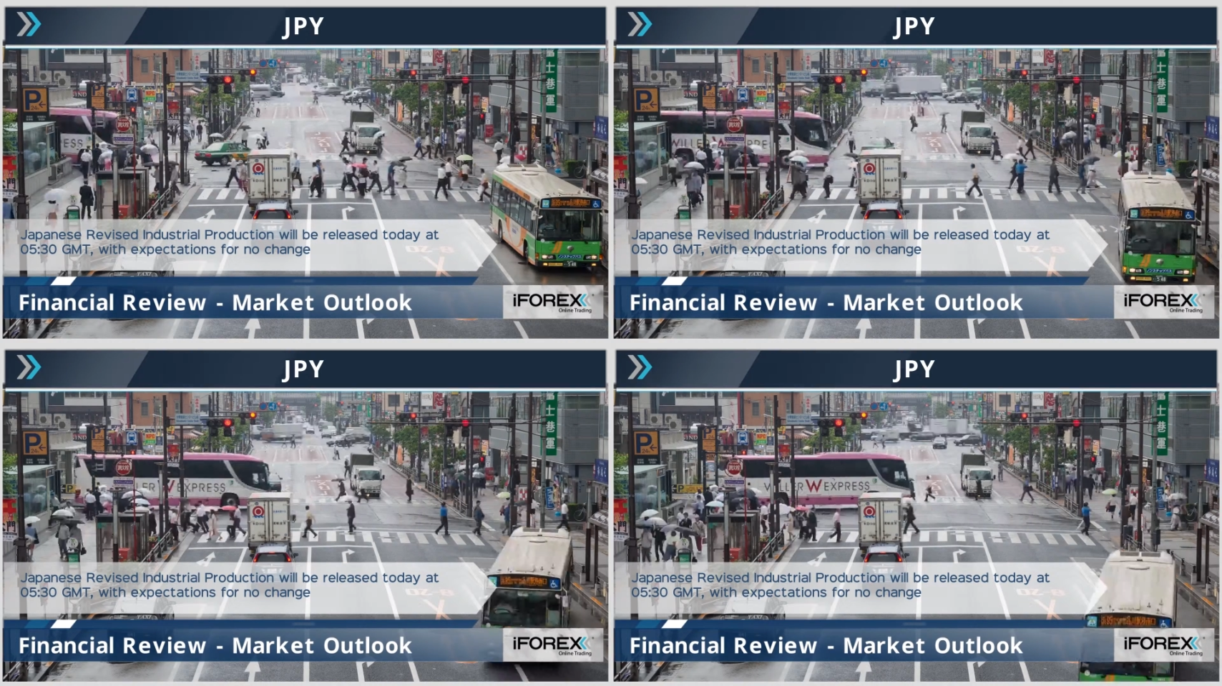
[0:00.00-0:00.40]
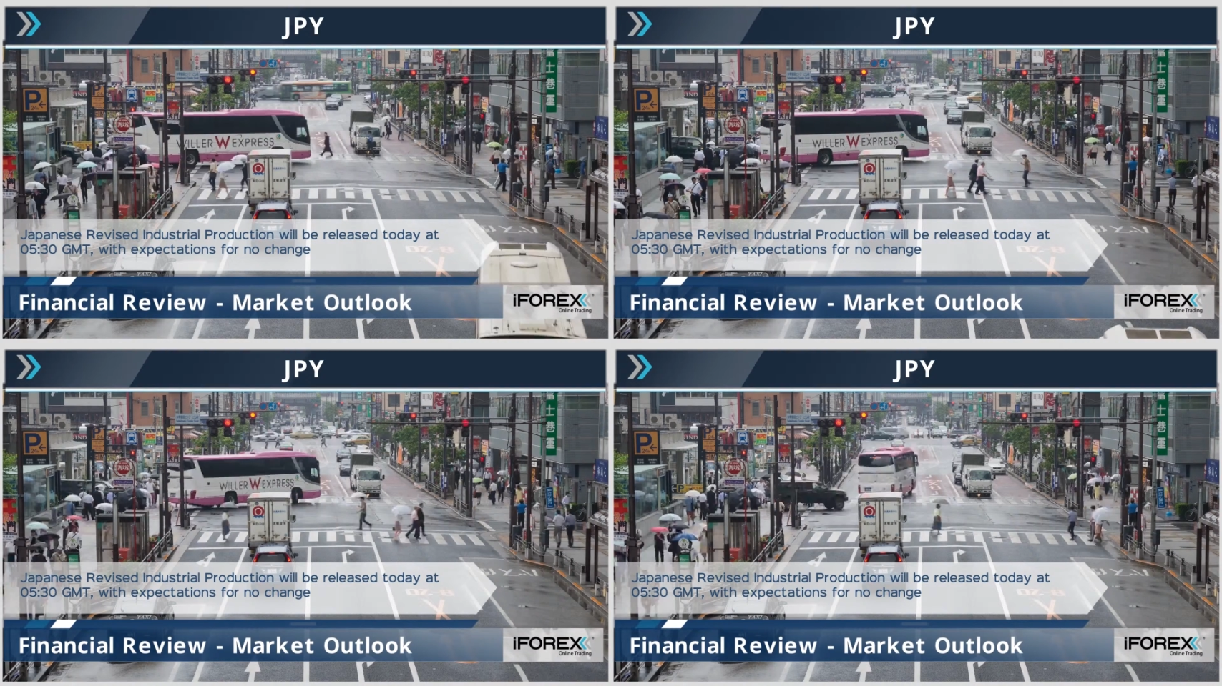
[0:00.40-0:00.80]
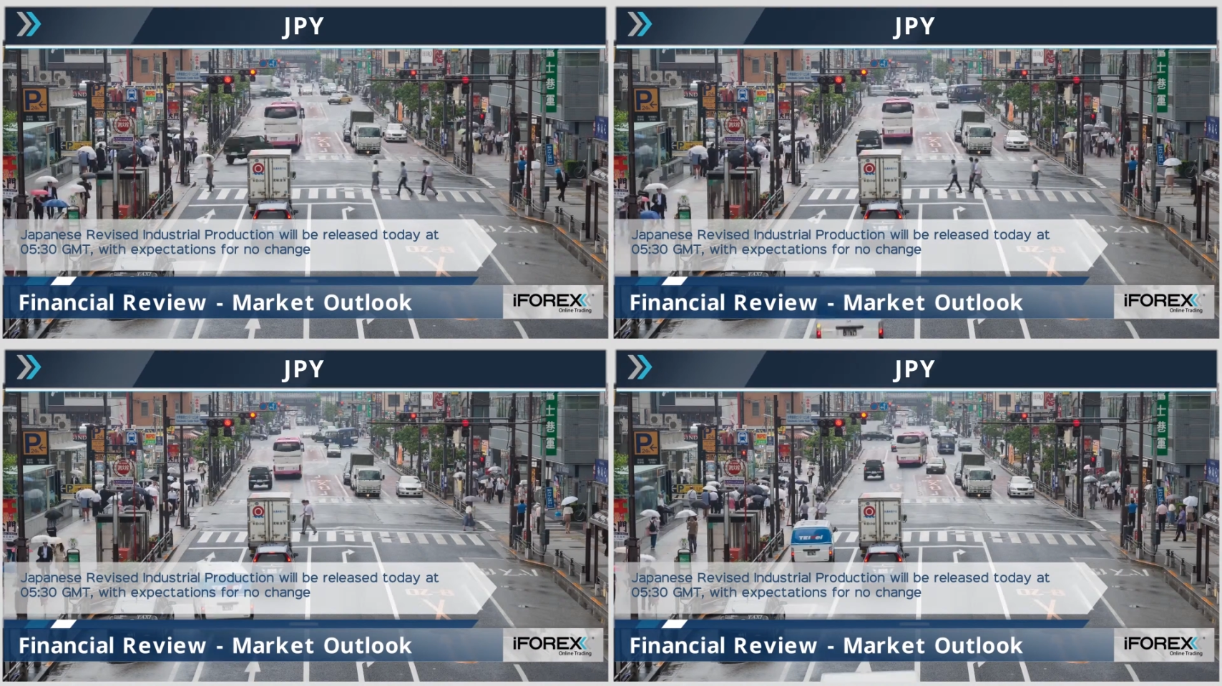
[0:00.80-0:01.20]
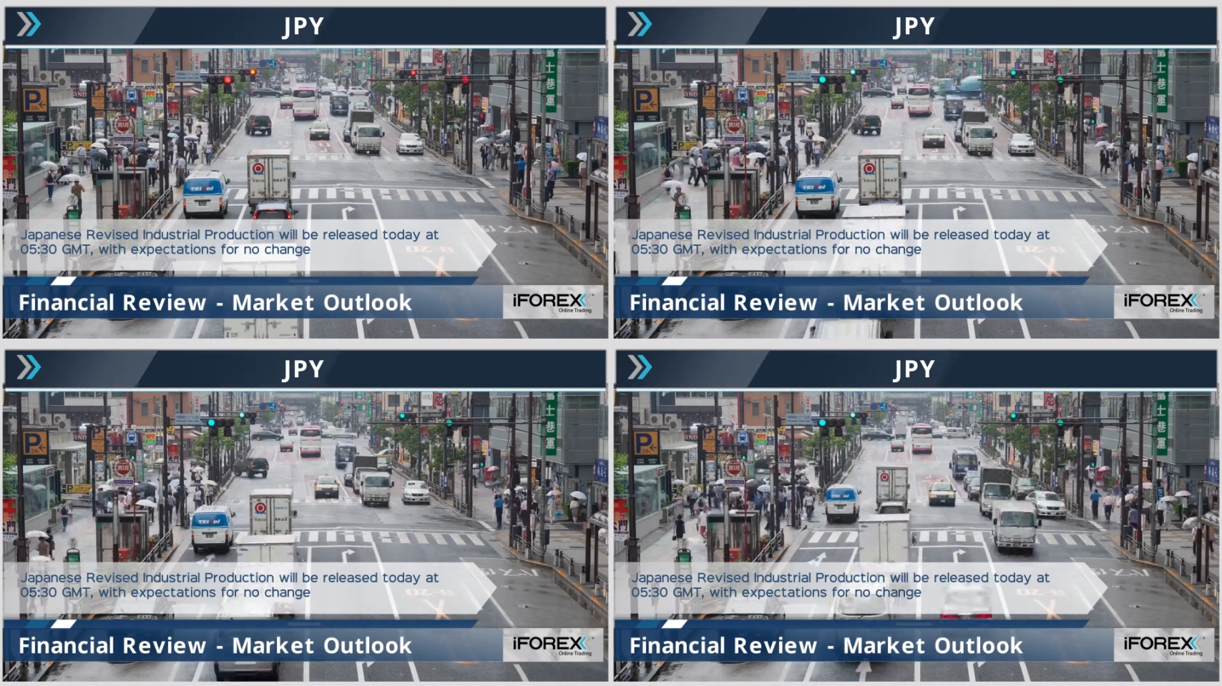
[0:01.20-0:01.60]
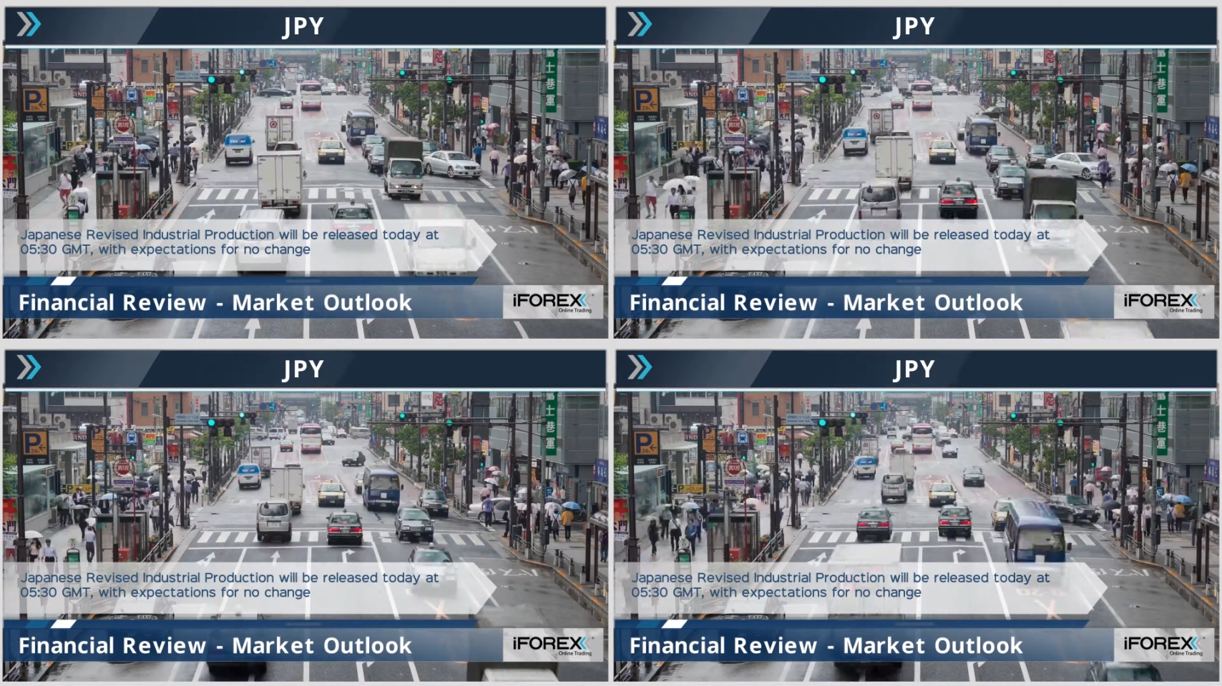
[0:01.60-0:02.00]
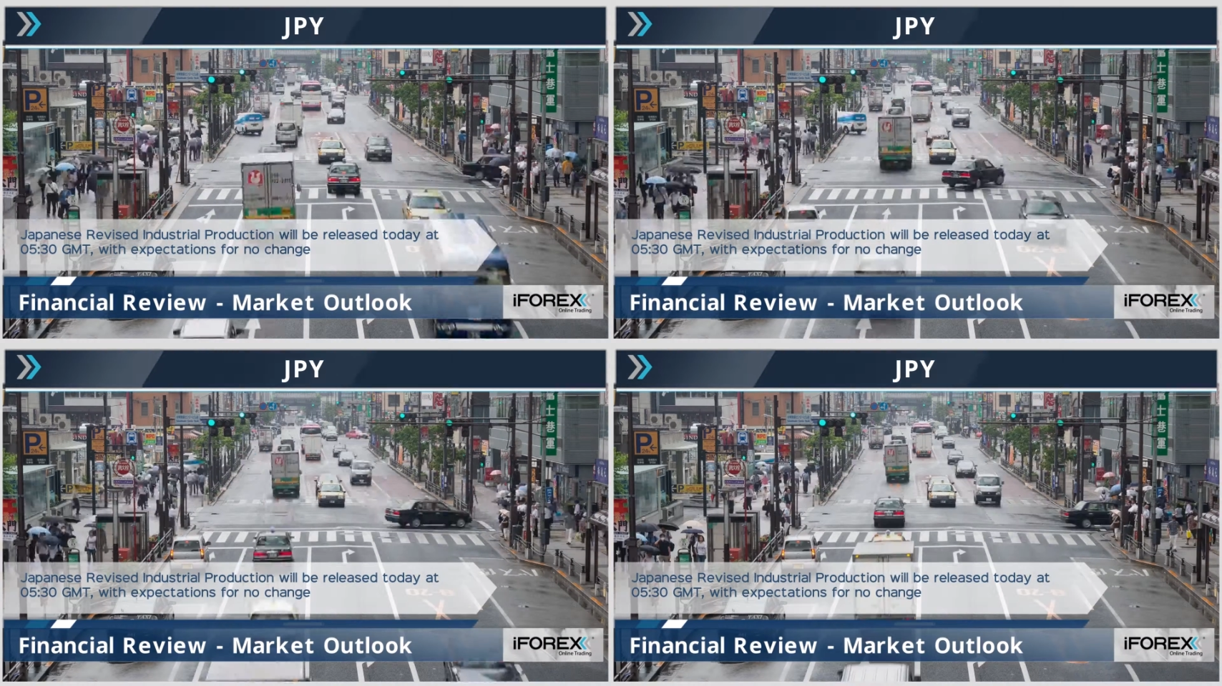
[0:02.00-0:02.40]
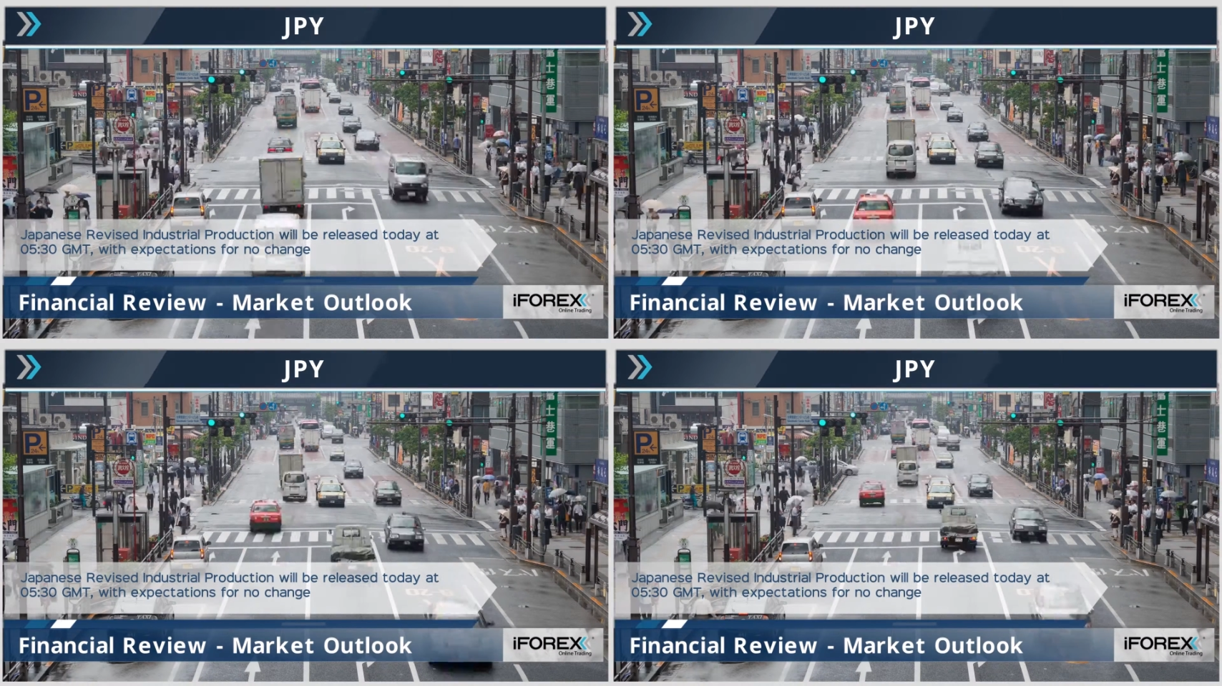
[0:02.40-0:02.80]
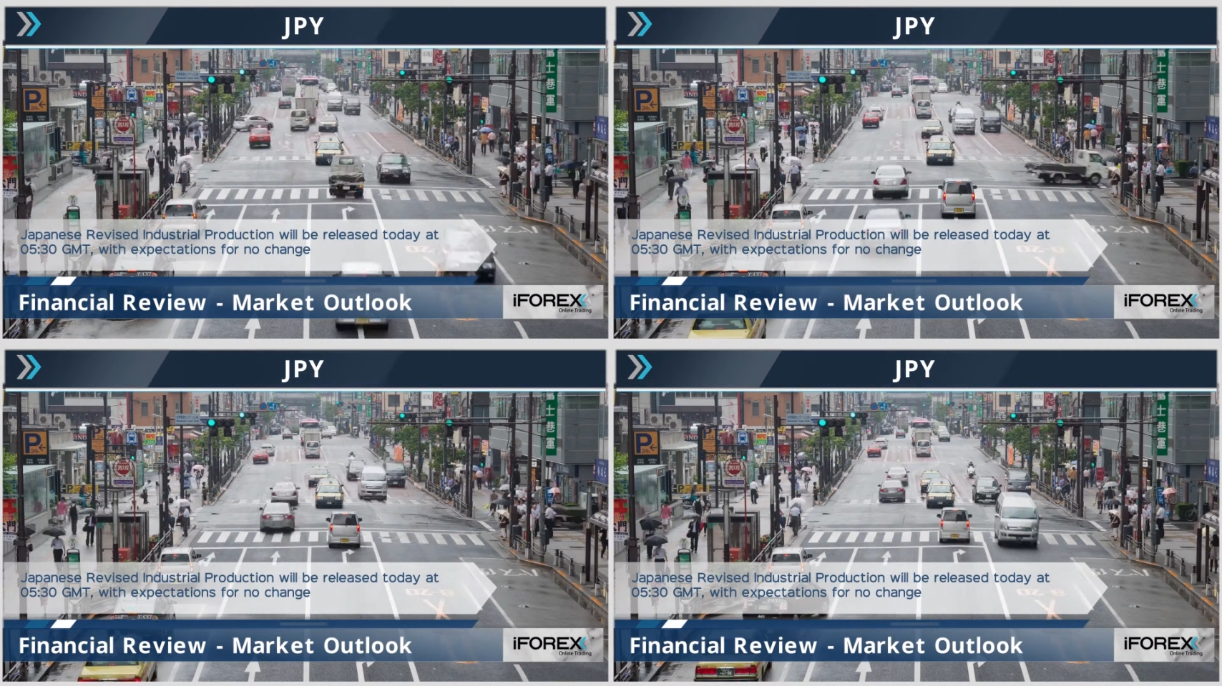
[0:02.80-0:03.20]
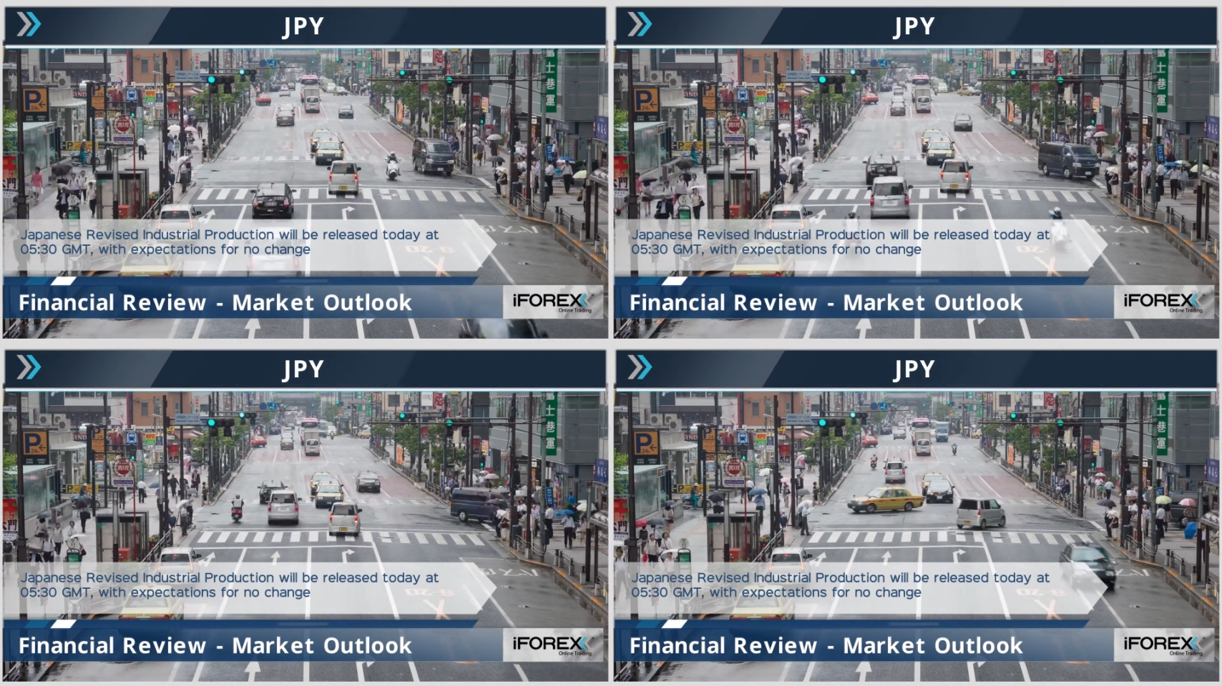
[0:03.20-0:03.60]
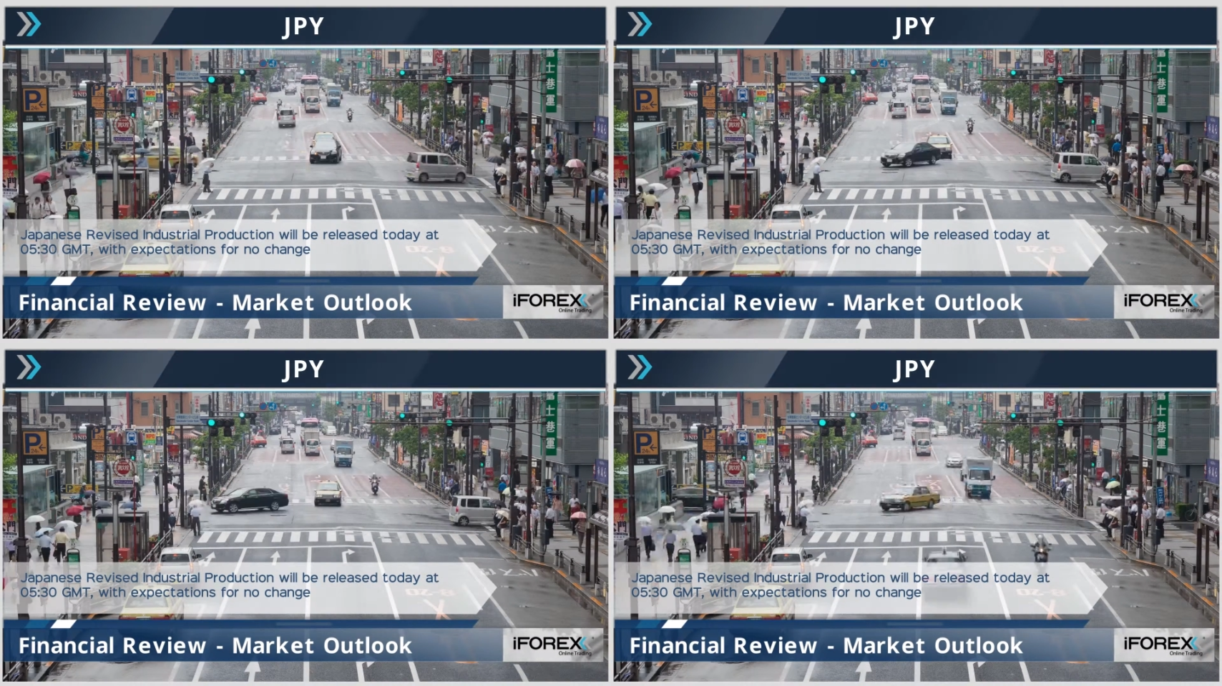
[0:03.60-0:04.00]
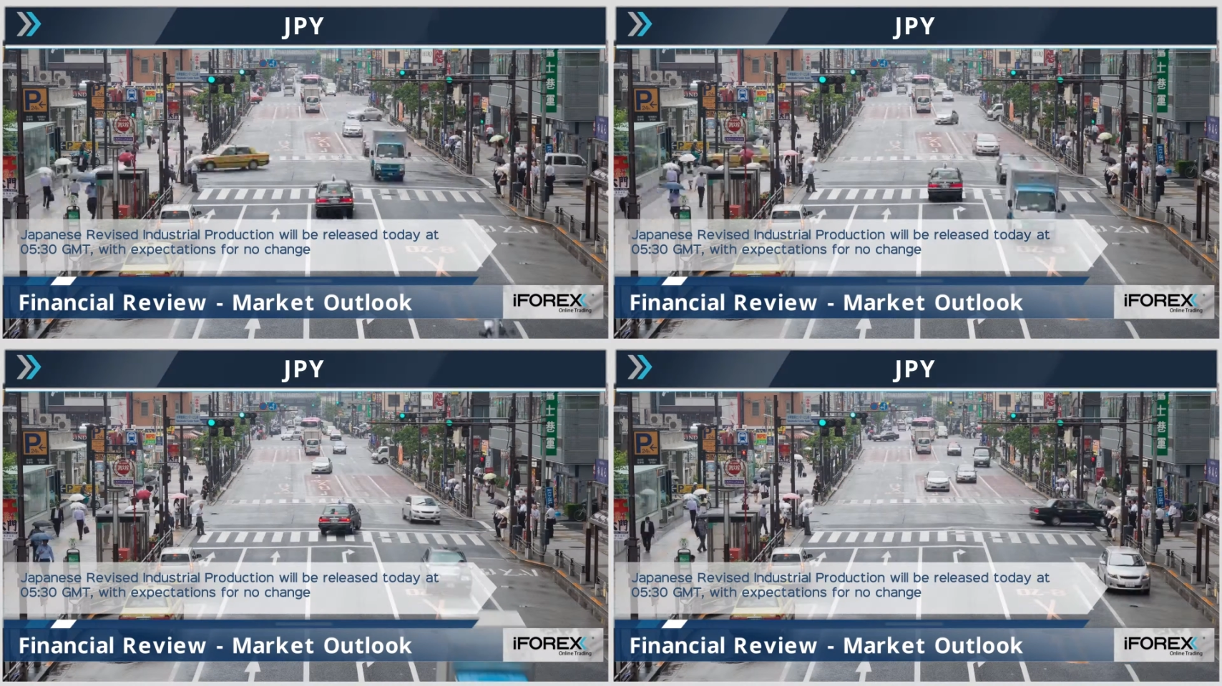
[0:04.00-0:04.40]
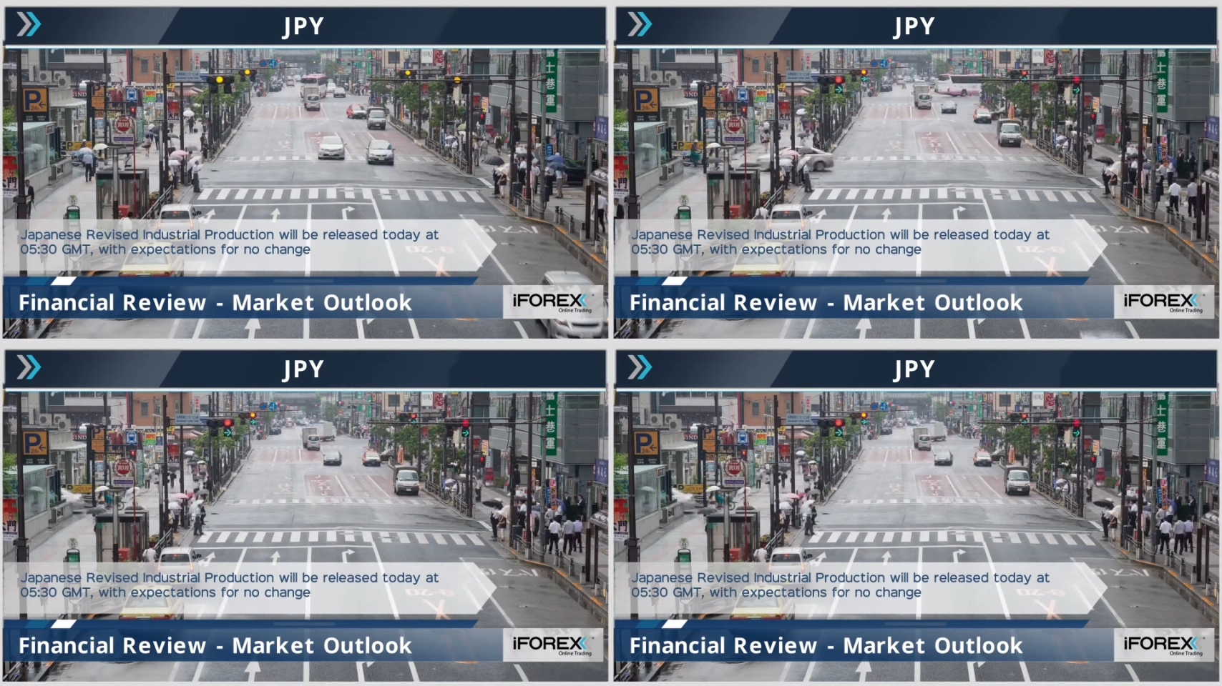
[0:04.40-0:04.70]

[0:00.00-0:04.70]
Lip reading: No face is visible, so there are no lips to read.